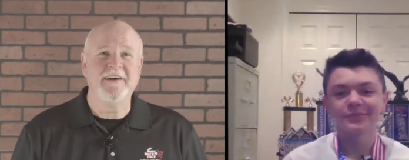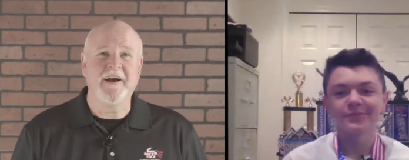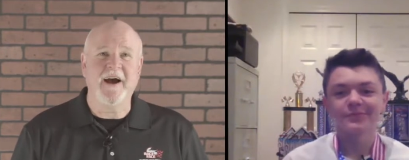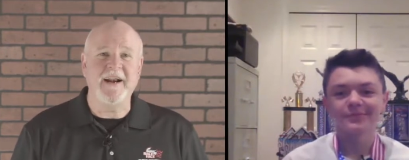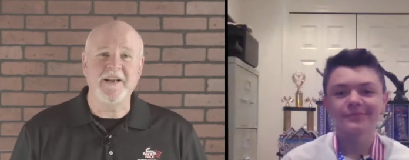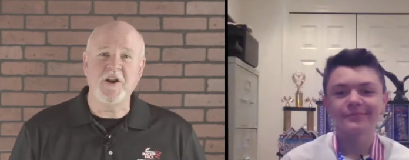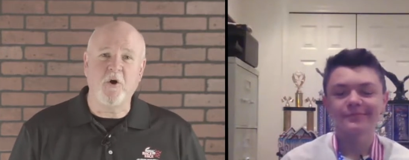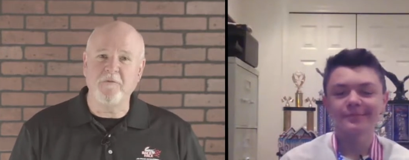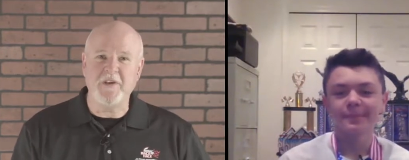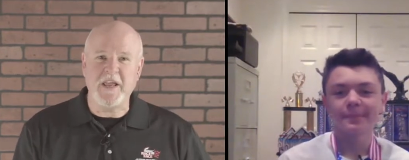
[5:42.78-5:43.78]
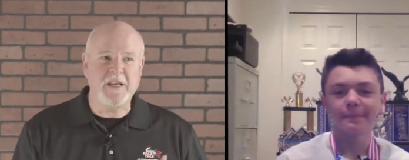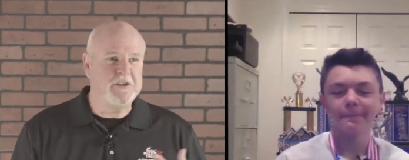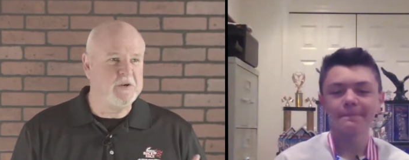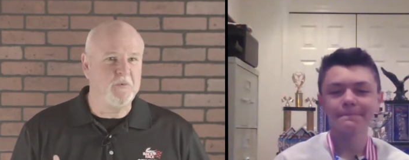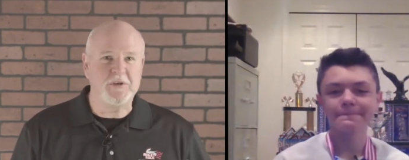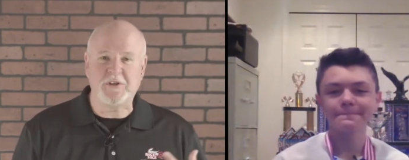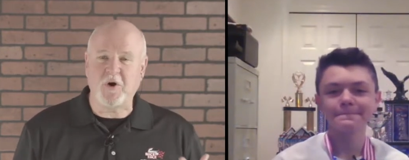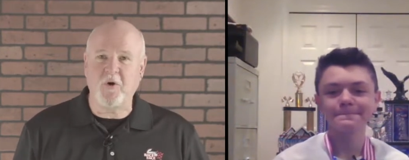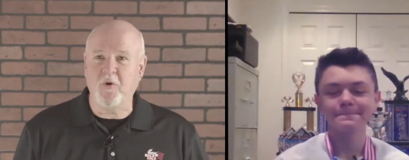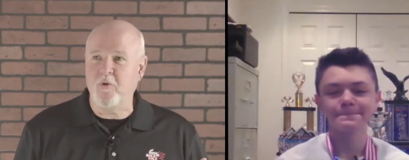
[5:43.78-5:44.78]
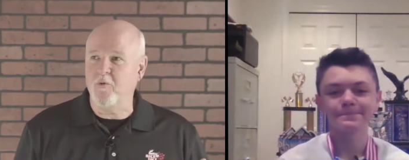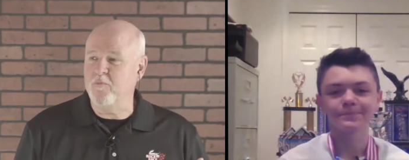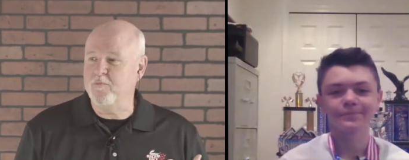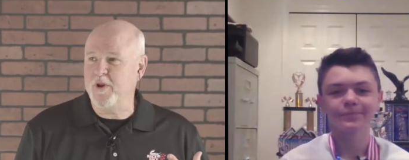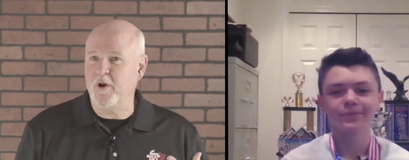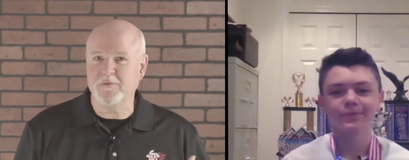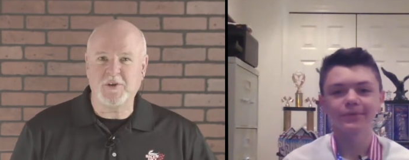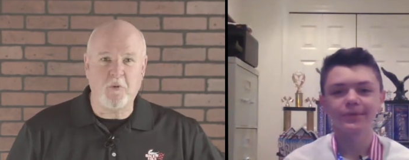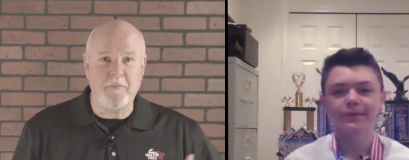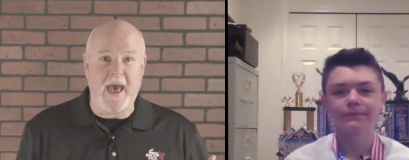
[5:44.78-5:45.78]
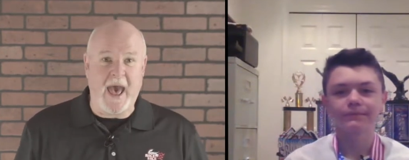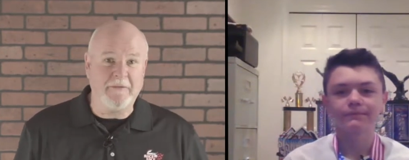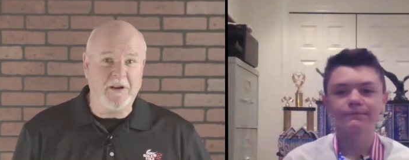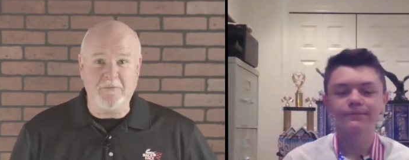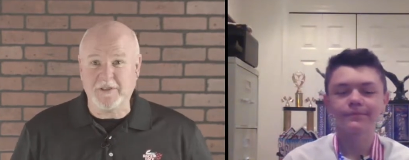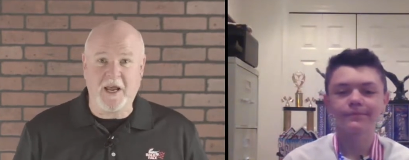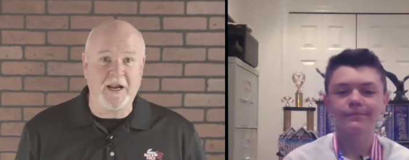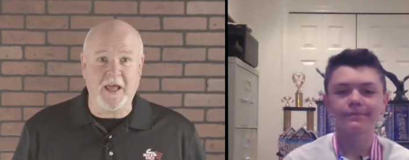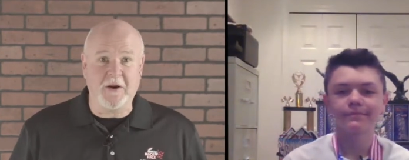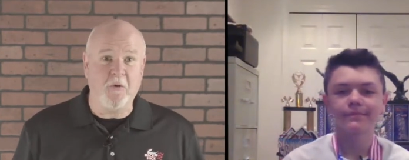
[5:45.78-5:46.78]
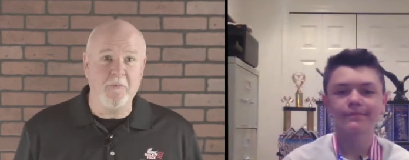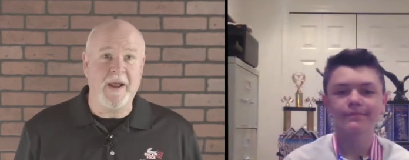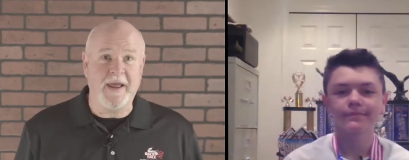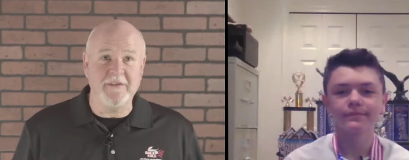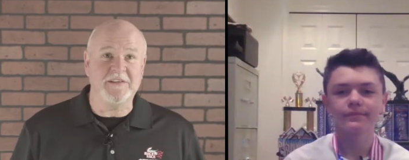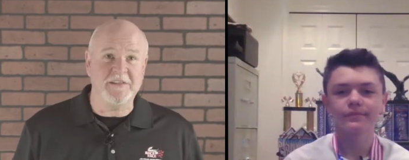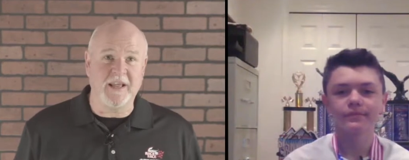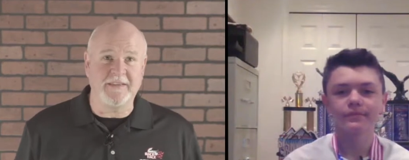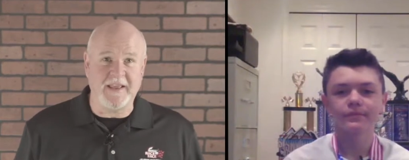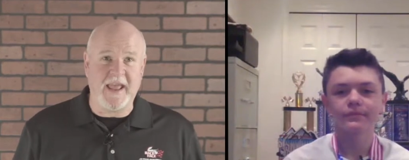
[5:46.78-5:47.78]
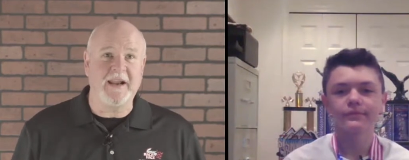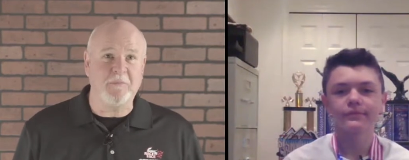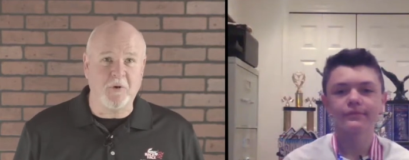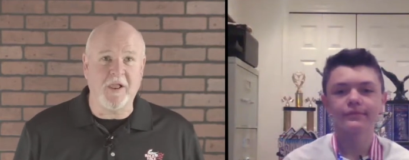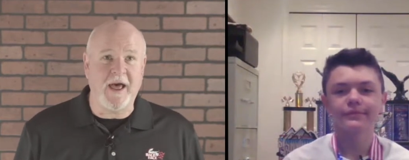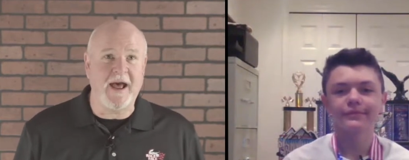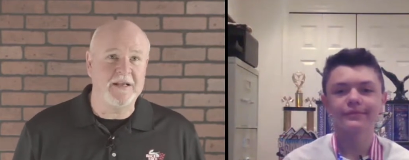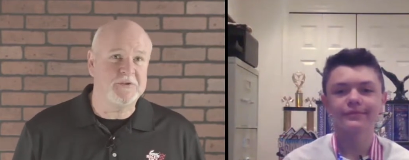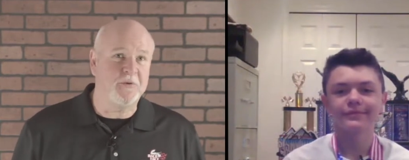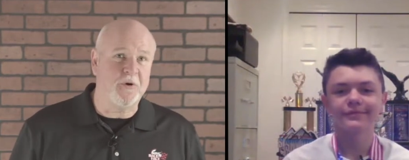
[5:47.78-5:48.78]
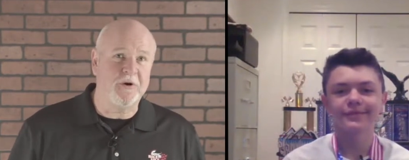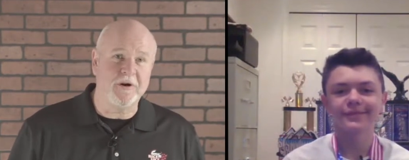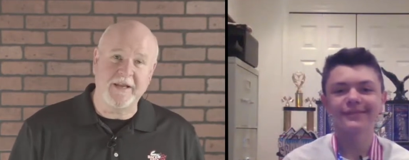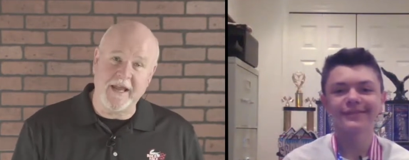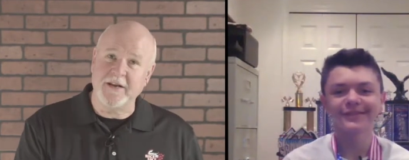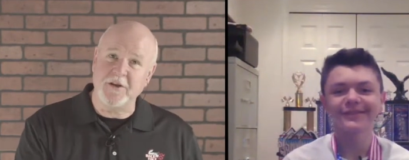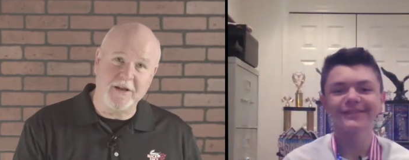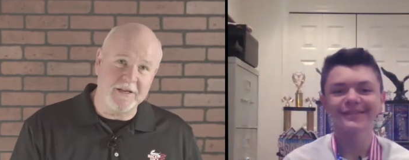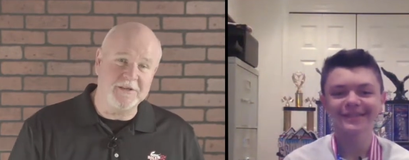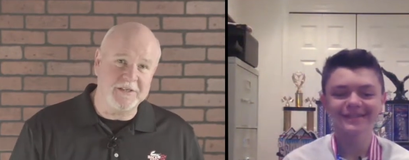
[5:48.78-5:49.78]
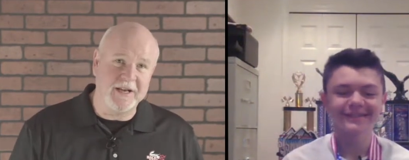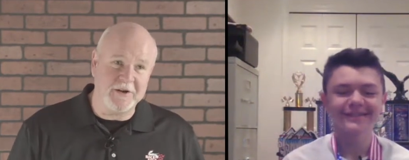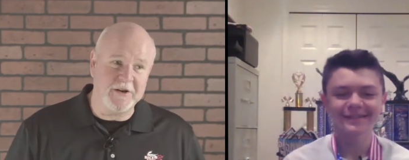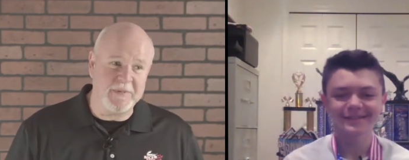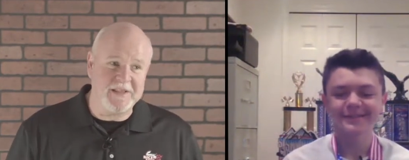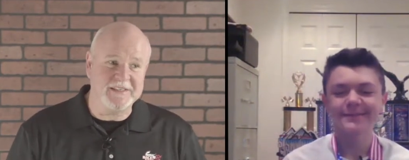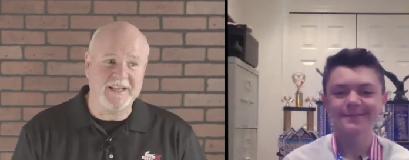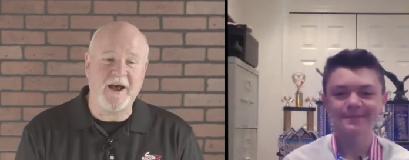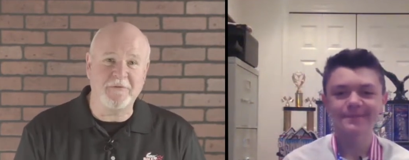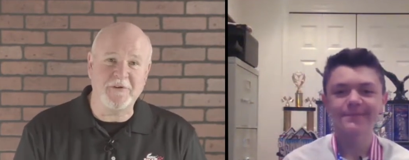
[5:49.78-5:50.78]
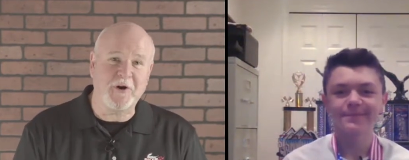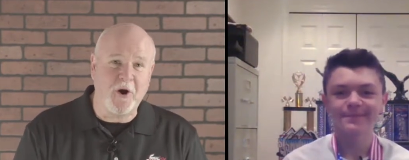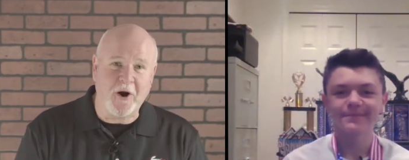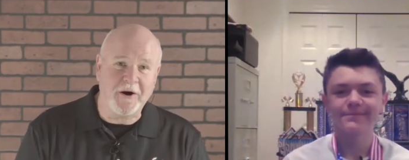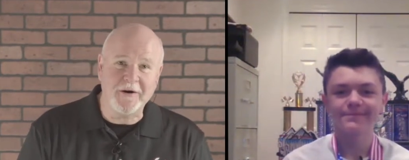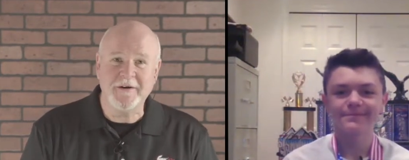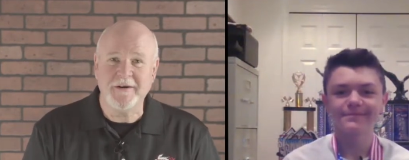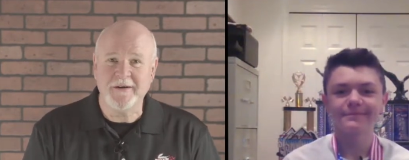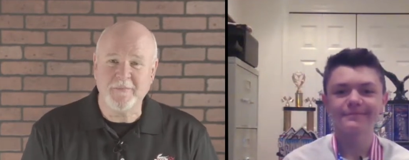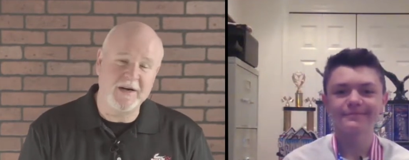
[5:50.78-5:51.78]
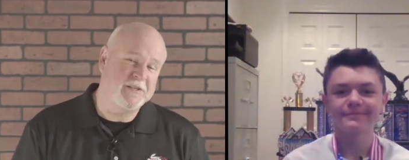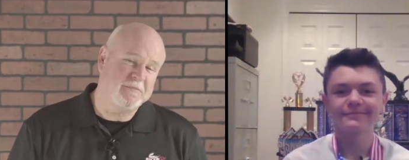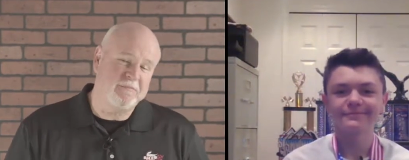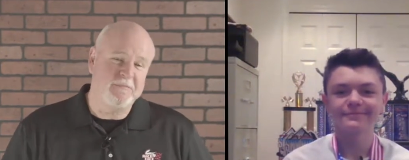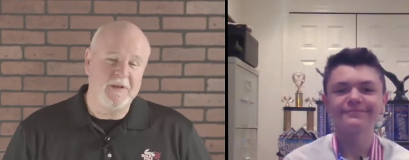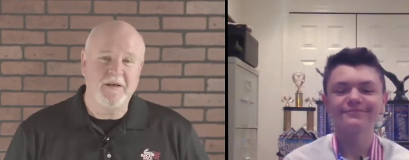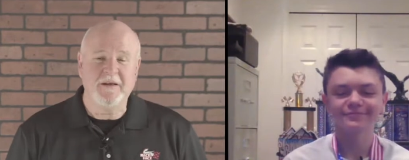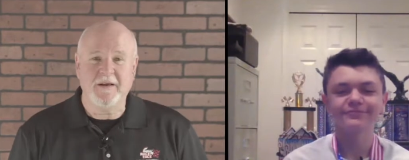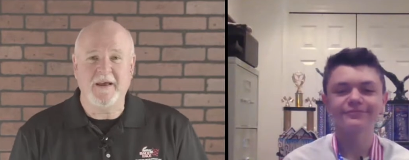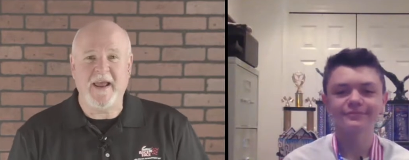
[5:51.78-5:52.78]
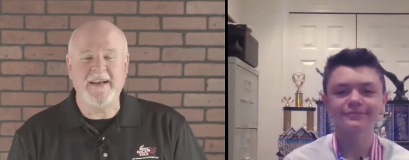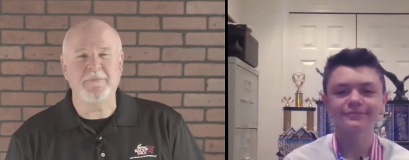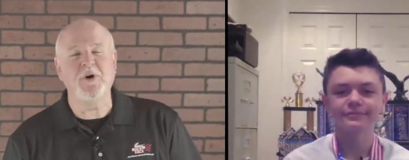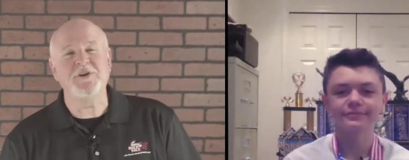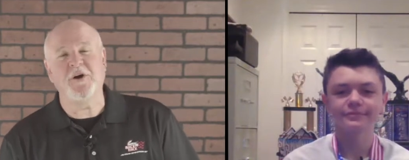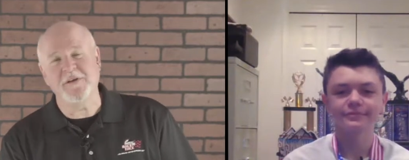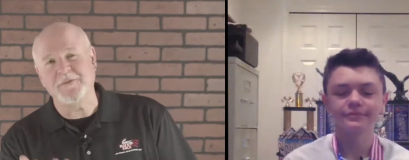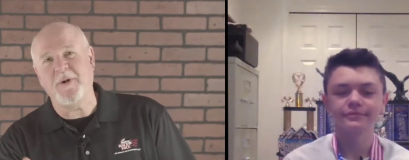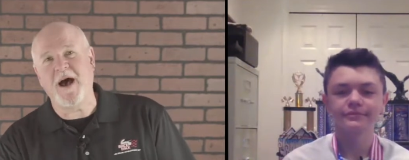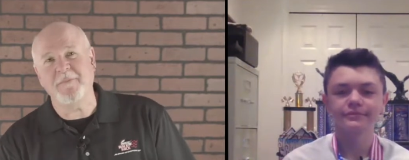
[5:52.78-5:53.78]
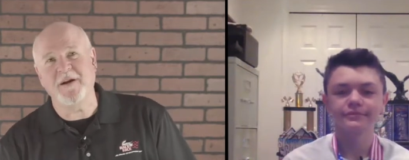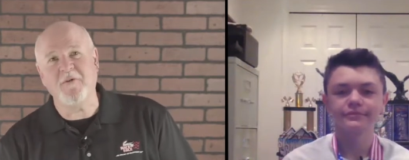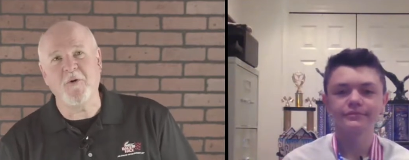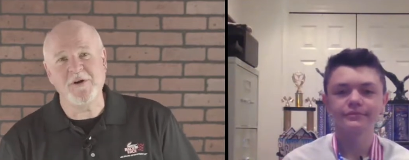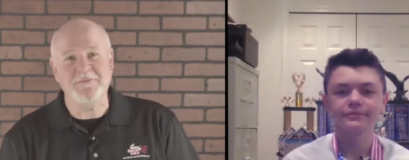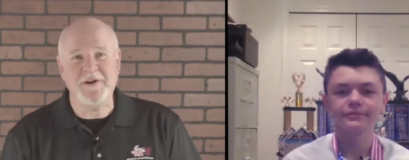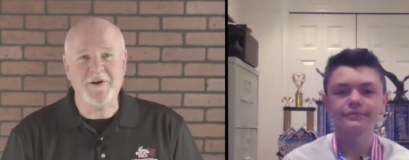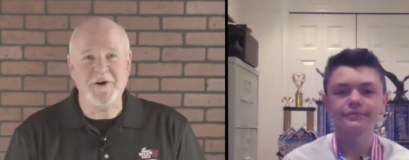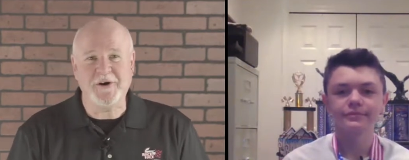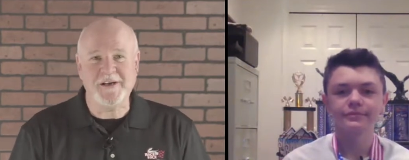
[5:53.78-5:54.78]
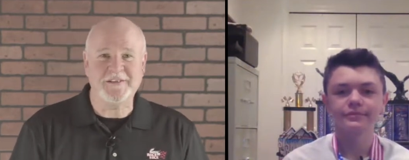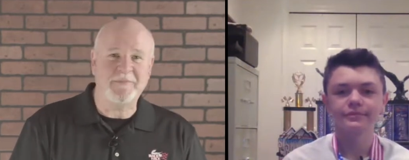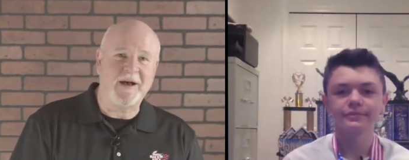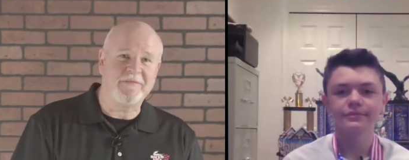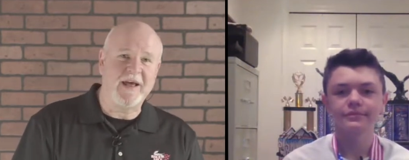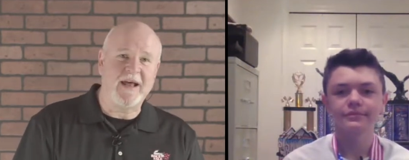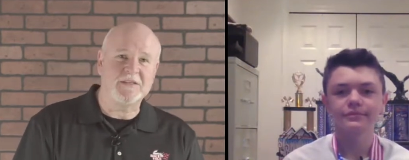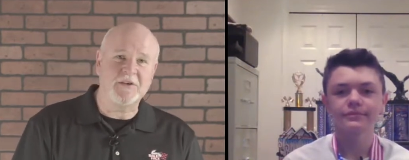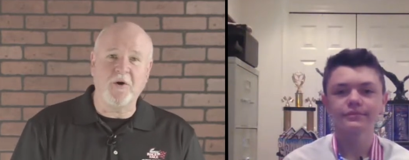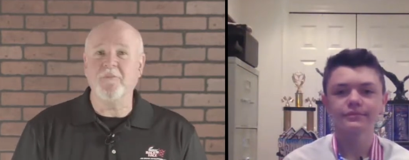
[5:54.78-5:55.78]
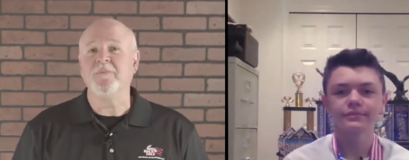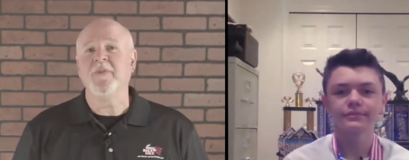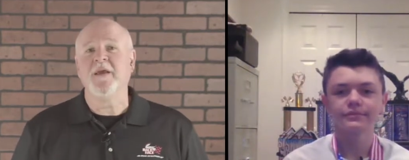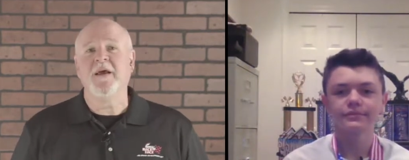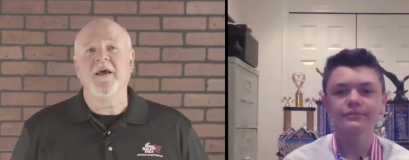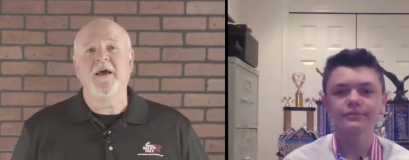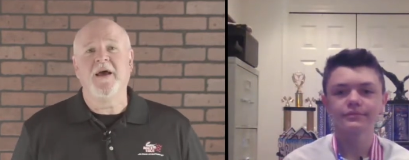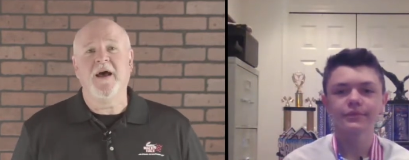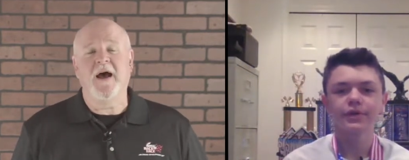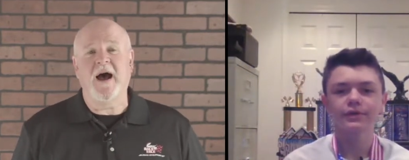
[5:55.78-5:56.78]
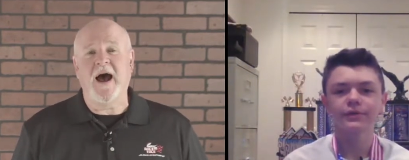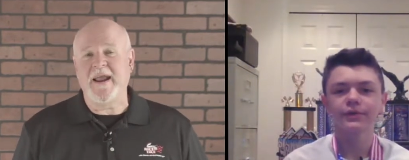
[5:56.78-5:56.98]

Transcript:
Speaker 1: I didn't know if the engine was so, you know, so bad that it was kind of like, oh man, this is like the animal class, or again, like you said, it could be the sound of the car. But I just hate to put you on the spot, but I've always been curious about that. So I